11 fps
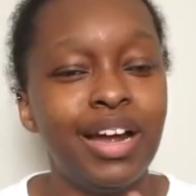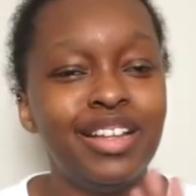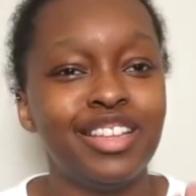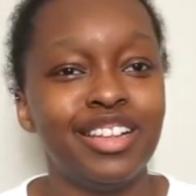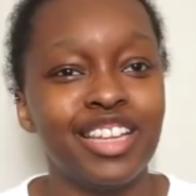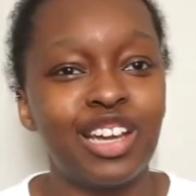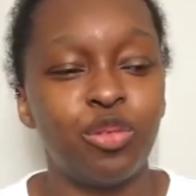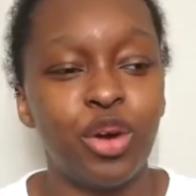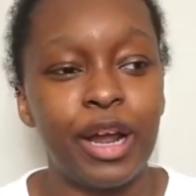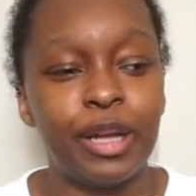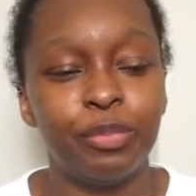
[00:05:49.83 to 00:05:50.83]
they're like
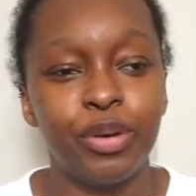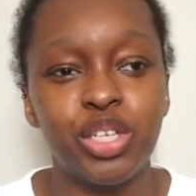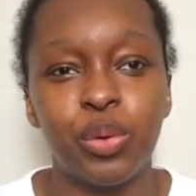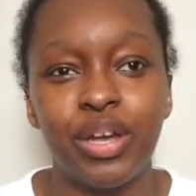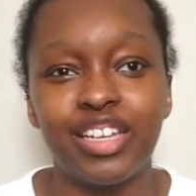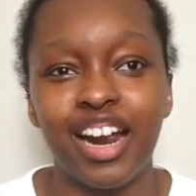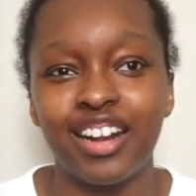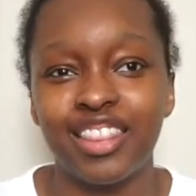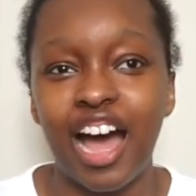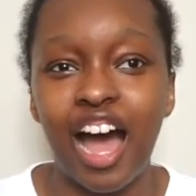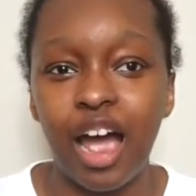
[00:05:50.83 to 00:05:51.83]
right in between, kind of
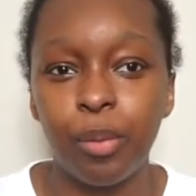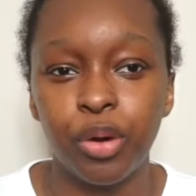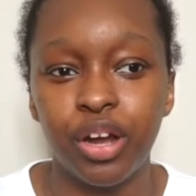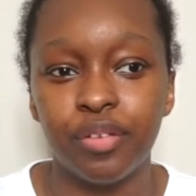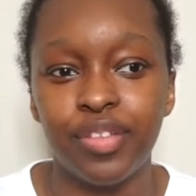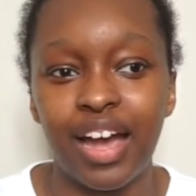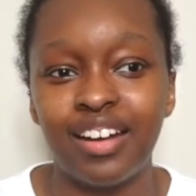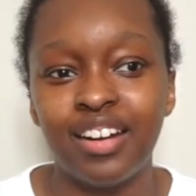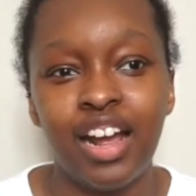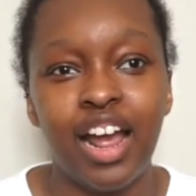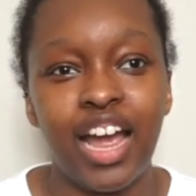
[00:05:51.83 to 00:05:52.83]
the hybrid of that.
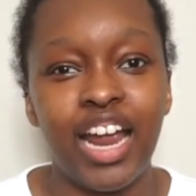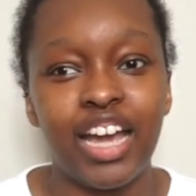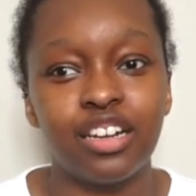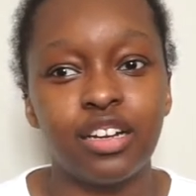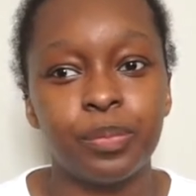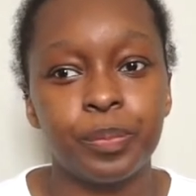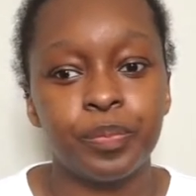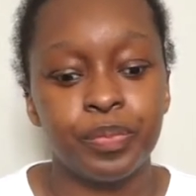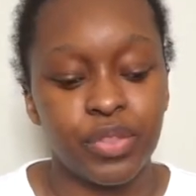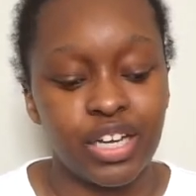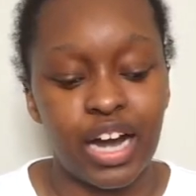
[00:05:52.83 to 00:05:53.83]
And
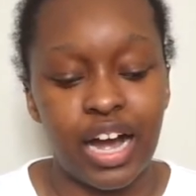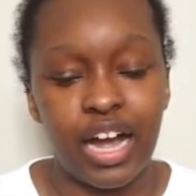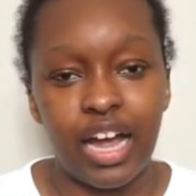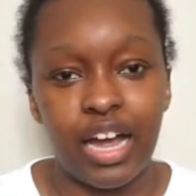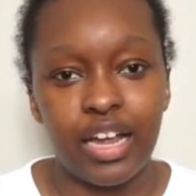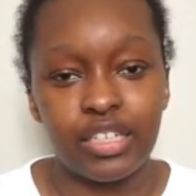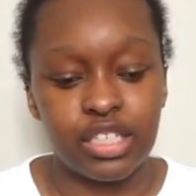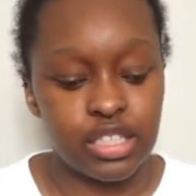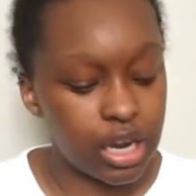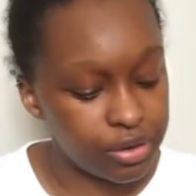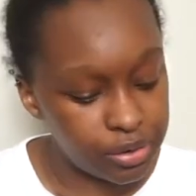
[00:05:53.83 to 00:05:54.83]
I
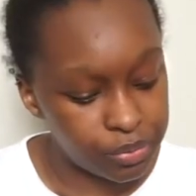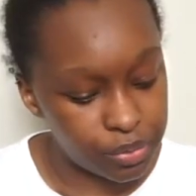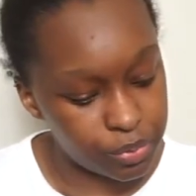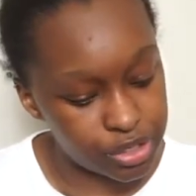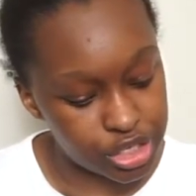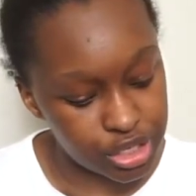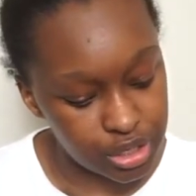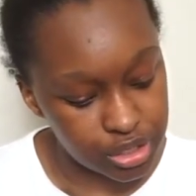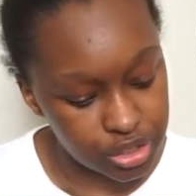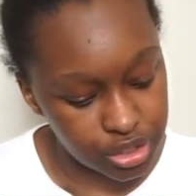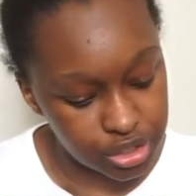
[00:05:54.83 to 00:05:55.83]
styled it with which kind of
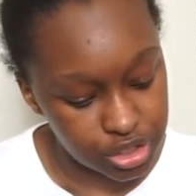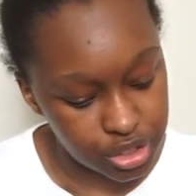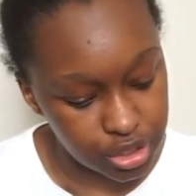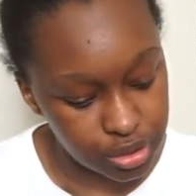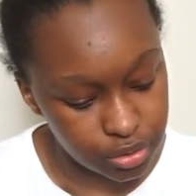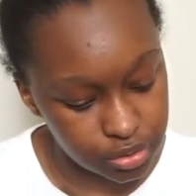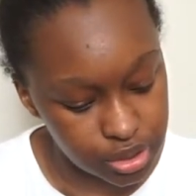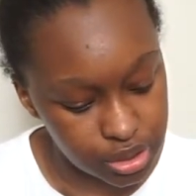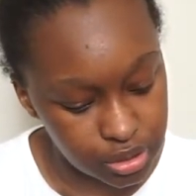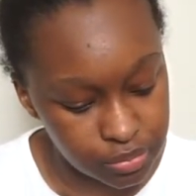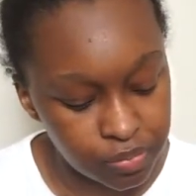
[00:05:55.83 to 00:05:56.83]
trench coat?
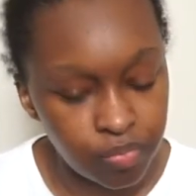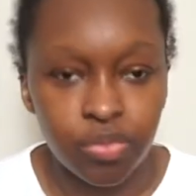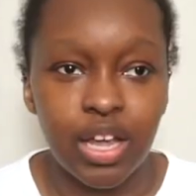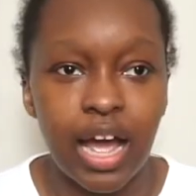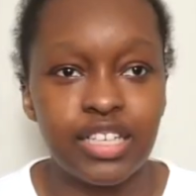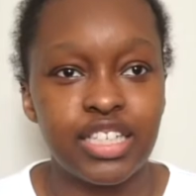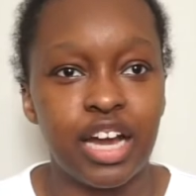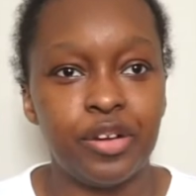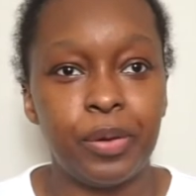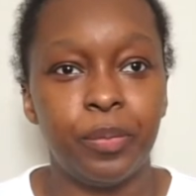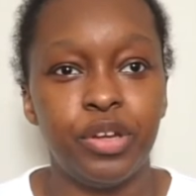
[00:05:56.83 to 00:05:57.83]
I styled
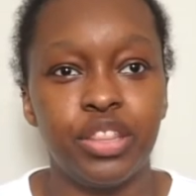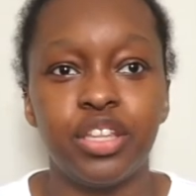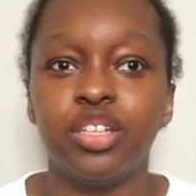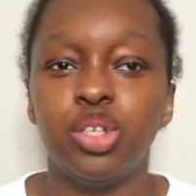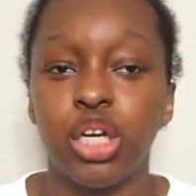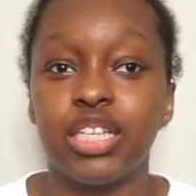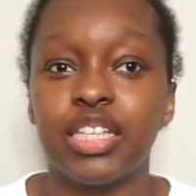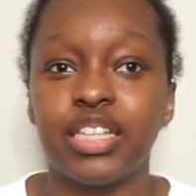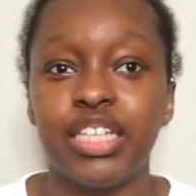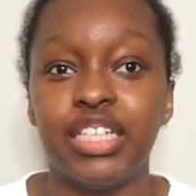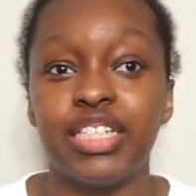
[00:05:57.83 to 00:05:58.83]
it with just
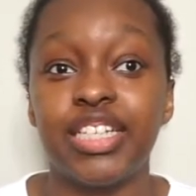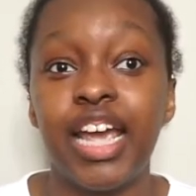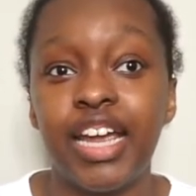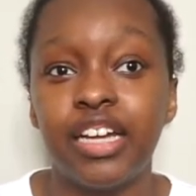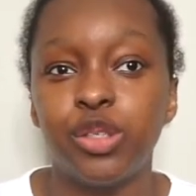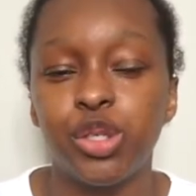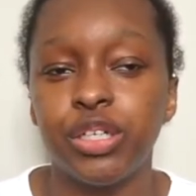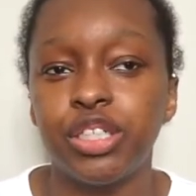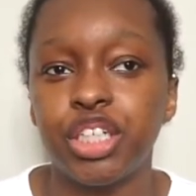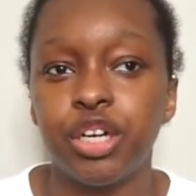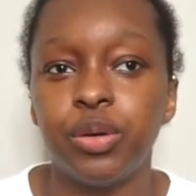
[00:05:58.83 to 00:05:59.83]
the tan
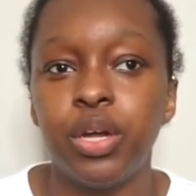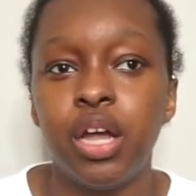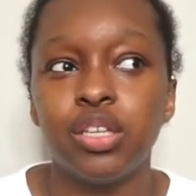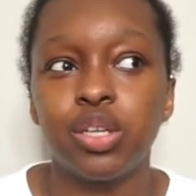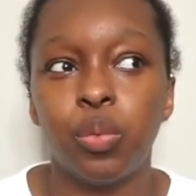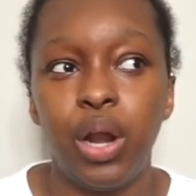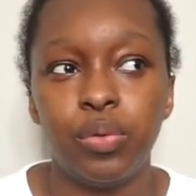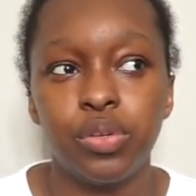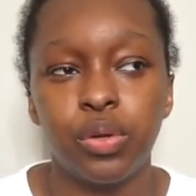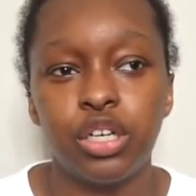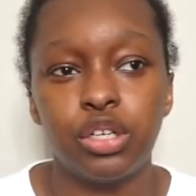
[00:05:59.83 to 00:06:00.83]
trench coat. So what I was
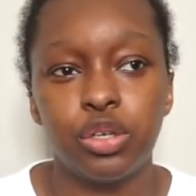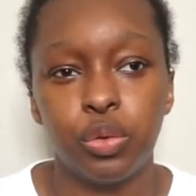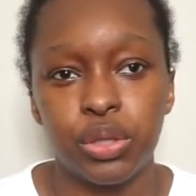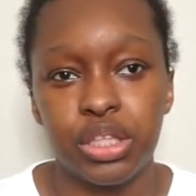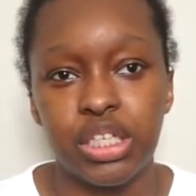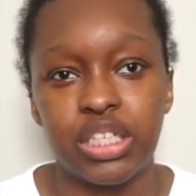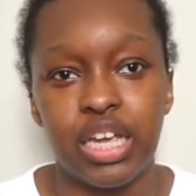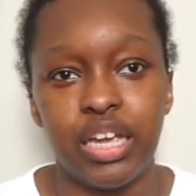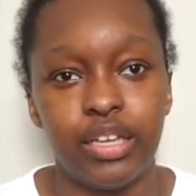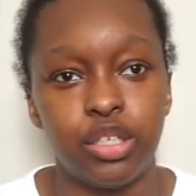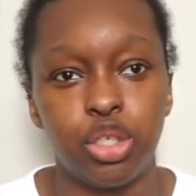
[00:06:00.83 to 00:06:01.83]
wanting to do with this
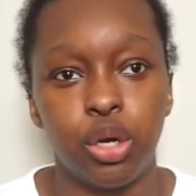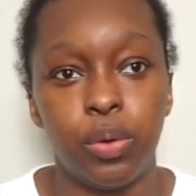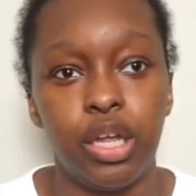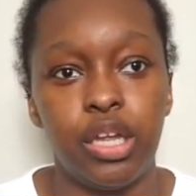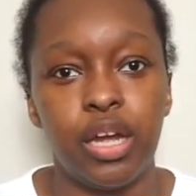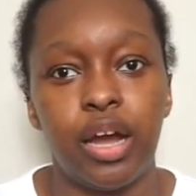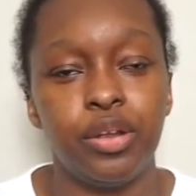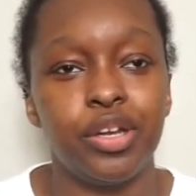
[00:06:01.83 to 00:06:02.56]
is showing how you could